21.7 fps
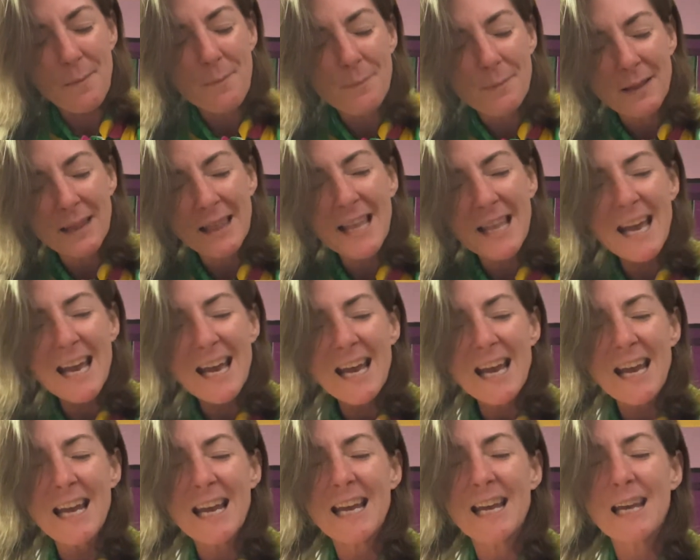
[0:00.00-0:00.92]

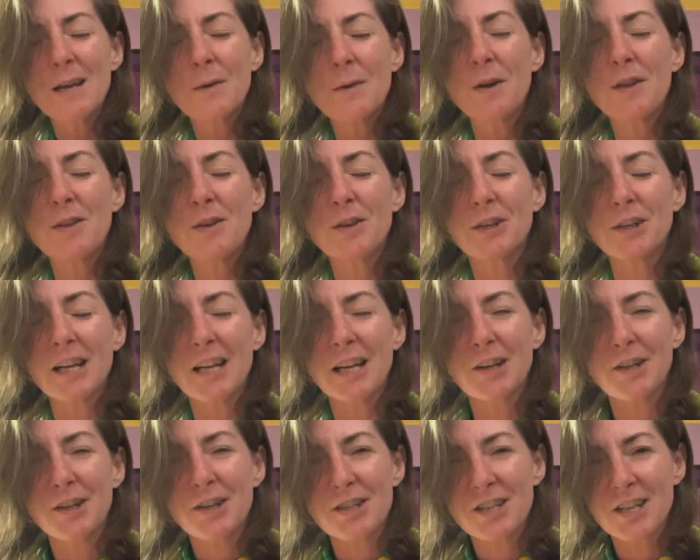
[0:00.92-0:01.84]
play with your
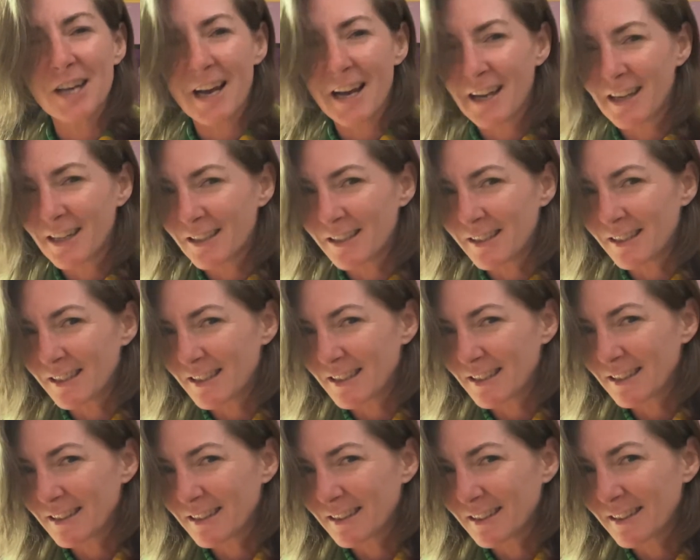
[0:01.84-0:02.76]
inner child.
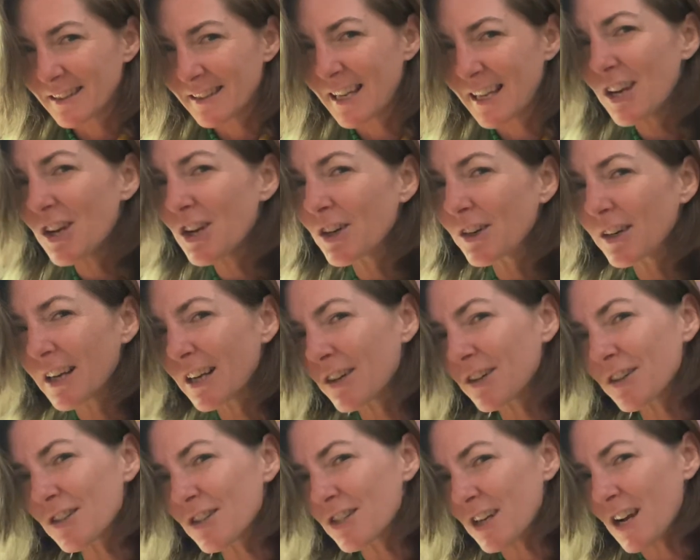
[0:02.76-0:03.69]
Take your
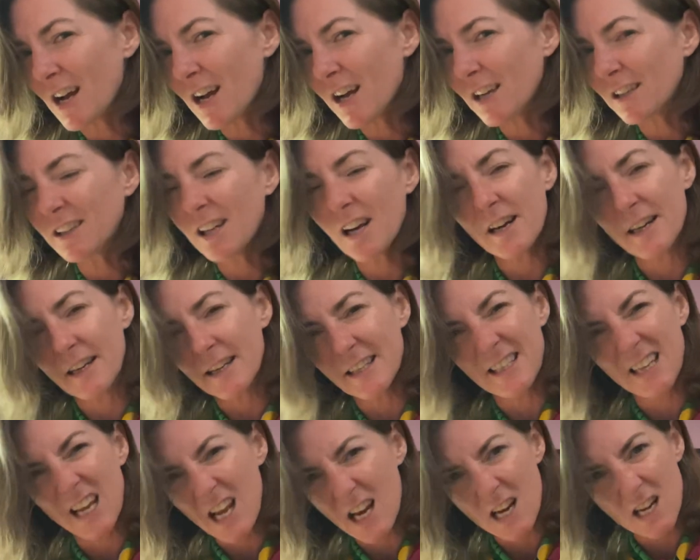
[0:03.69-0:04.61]
inner child on a
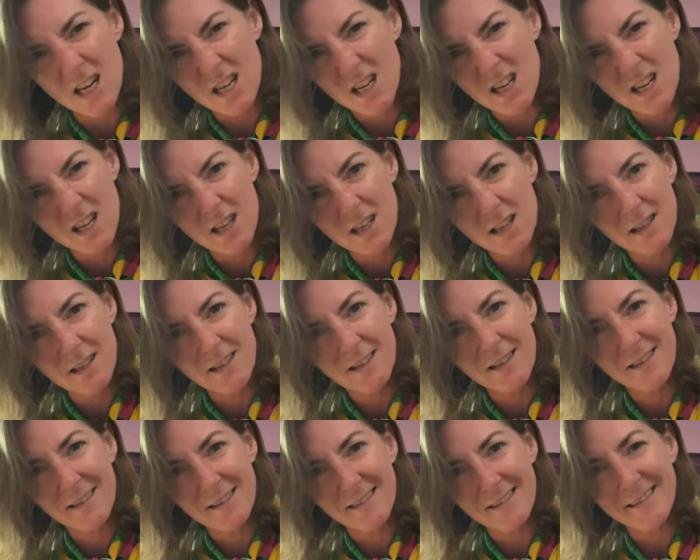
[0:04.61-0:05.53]
date,
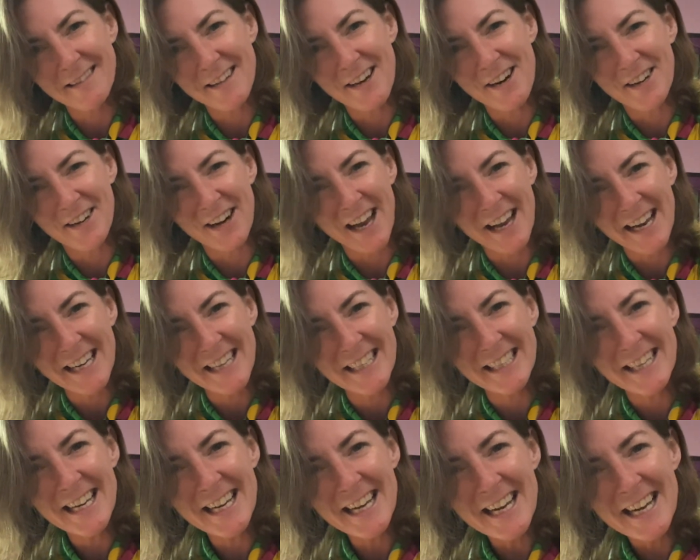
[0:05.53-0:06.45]
all right?
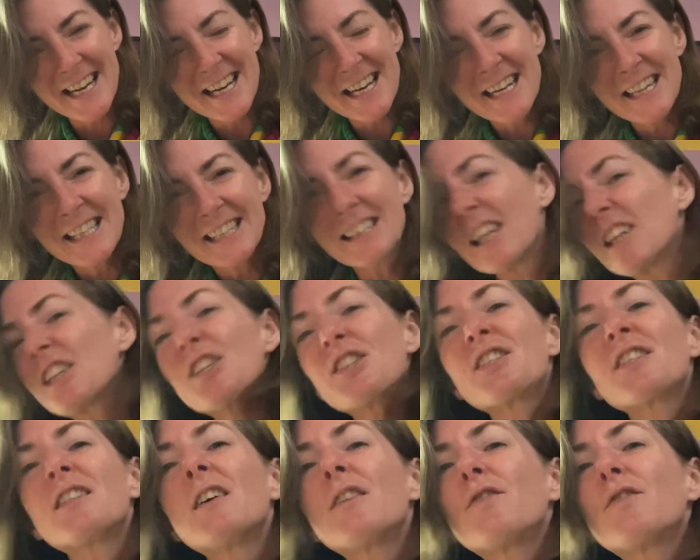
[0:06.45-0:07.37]
Let
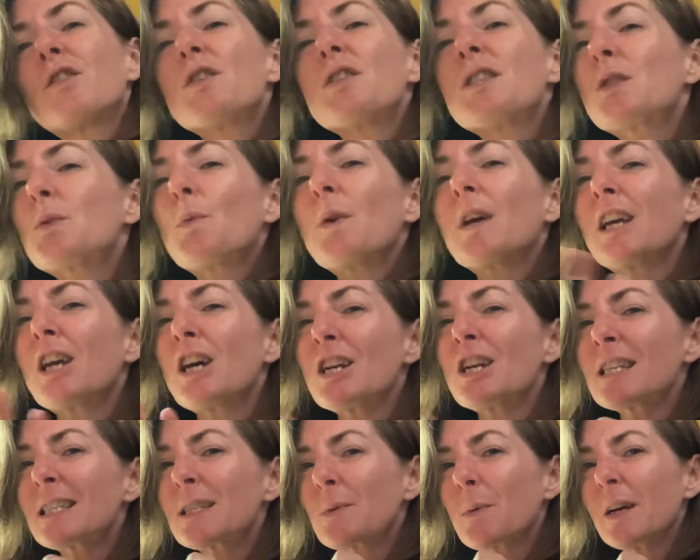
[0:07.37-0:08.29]
yourself go swing on
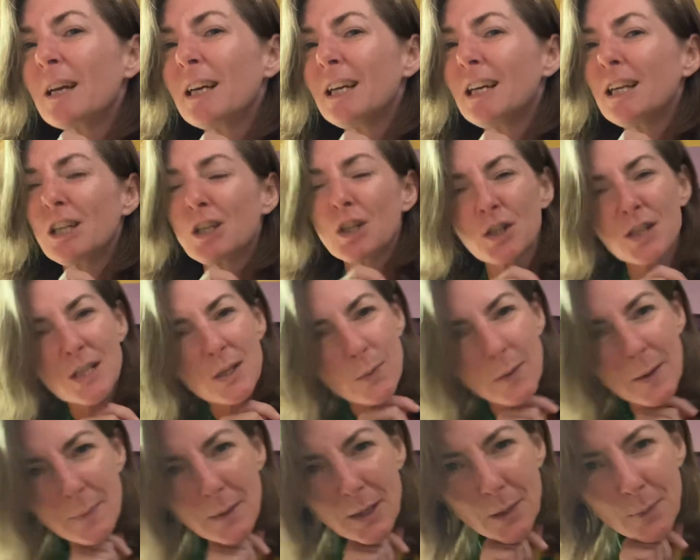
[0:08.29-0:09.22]
a swing or
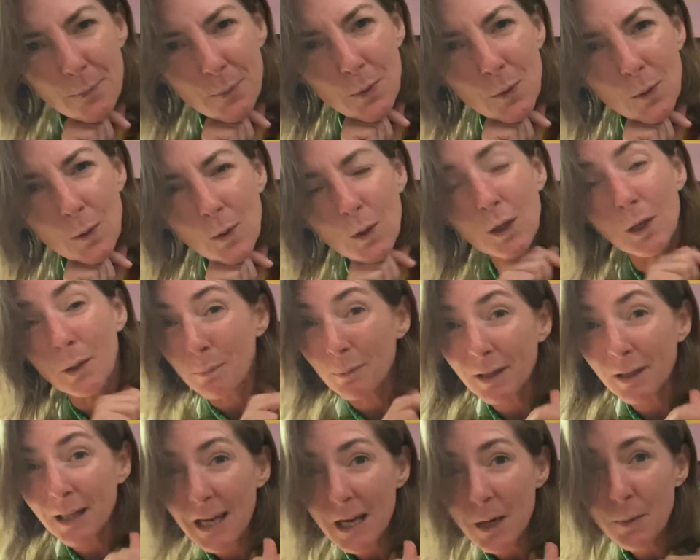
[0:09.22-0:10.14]
swim in a pool or
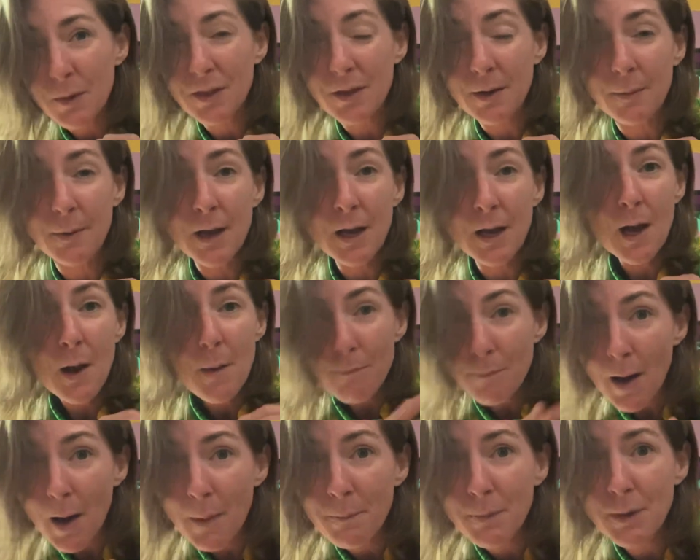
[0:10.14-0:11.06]
play with a
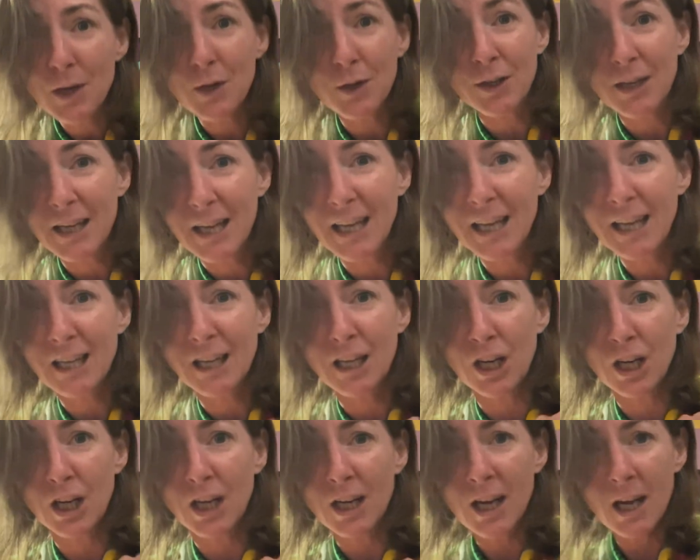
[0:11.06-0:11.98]
puppy or
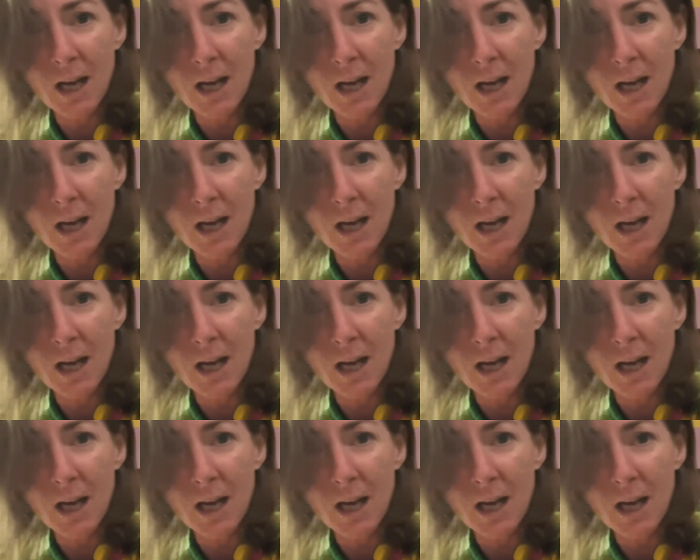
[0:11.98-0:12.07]
kitten.